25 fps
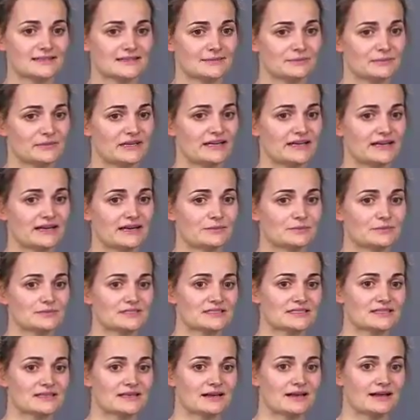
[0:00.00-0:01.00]

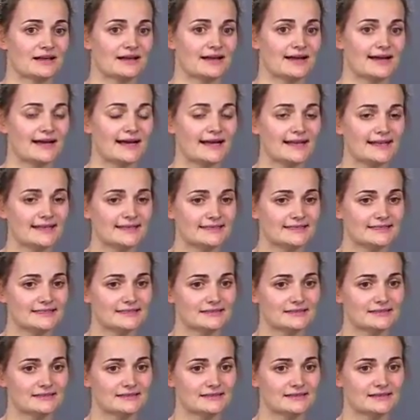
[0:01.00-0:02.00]
becomes halt,
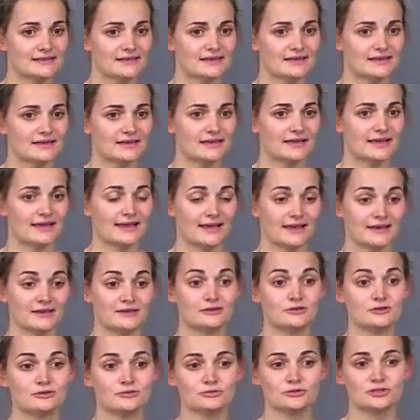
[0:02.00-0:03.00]
and
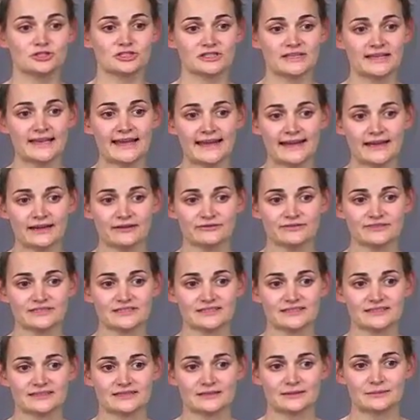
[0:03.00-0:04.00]
du
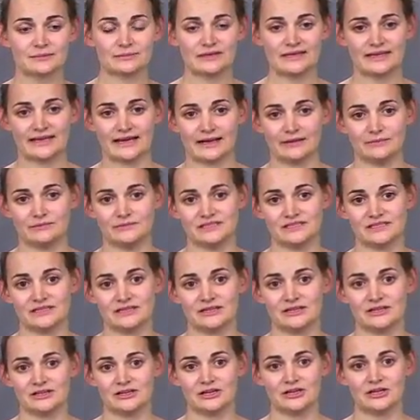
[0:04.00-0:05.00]
schläfst becomes
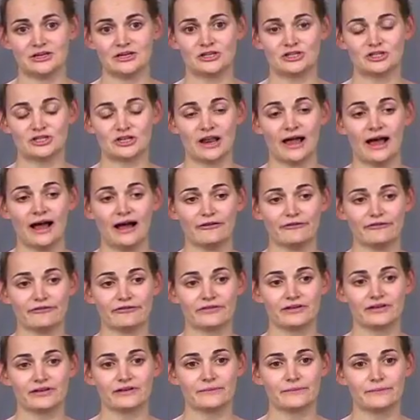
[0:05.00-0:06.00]
schlaf.
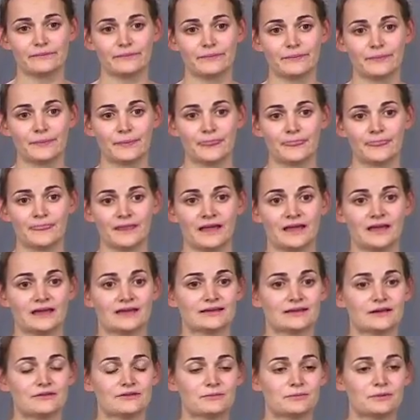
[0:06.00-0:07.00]

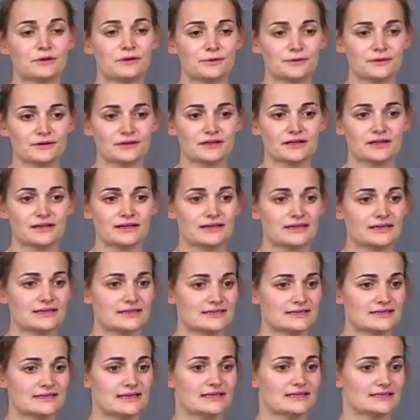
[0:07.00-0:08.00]
Now the plural
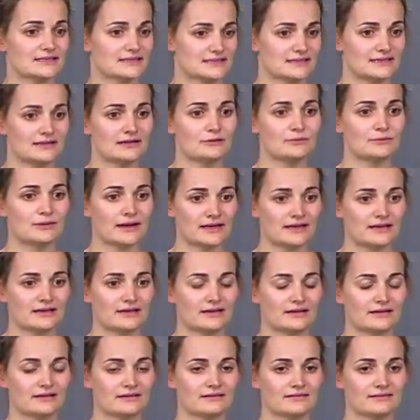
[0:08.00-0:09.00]
is still
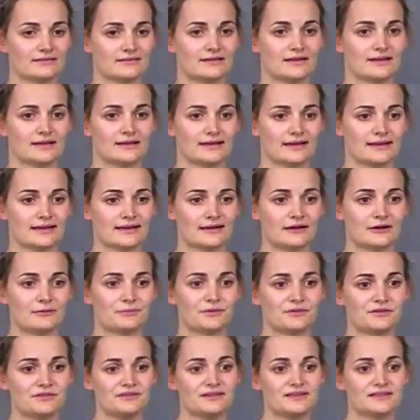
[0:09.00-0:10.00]
regular, like in our
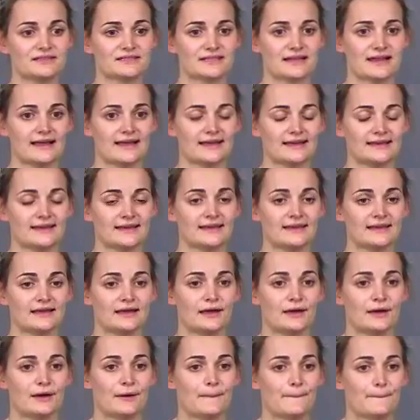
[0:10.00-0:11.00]
previous slide,
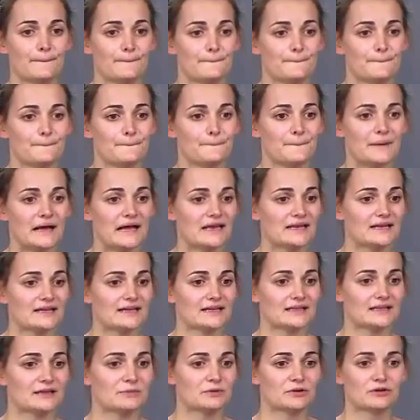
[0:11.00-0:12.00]
but
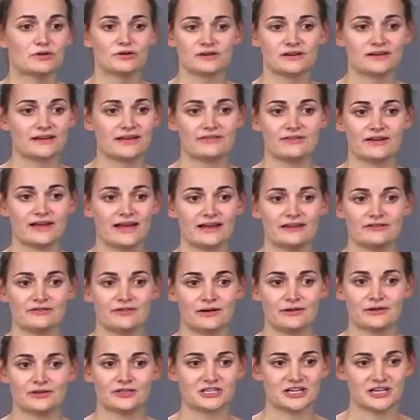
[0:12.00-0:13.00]
the plural never had a
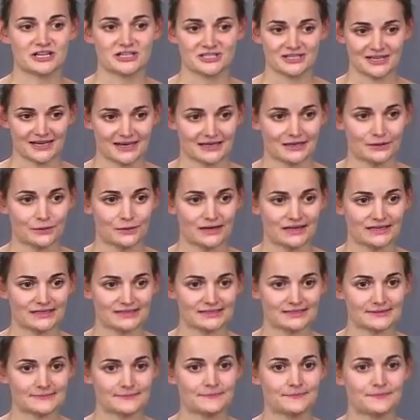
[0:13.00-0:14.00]
vowel change
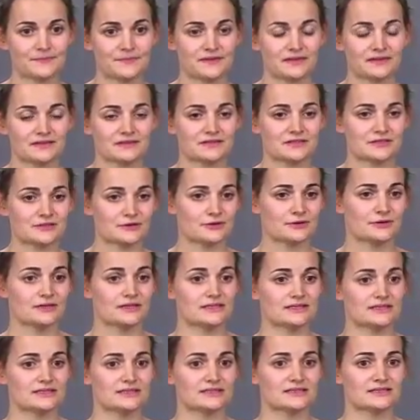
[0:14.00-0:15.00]
anyways. So it
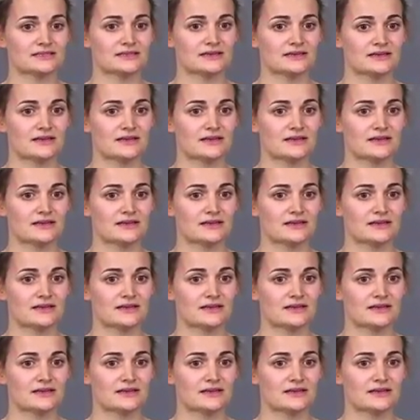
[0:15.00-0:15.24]
is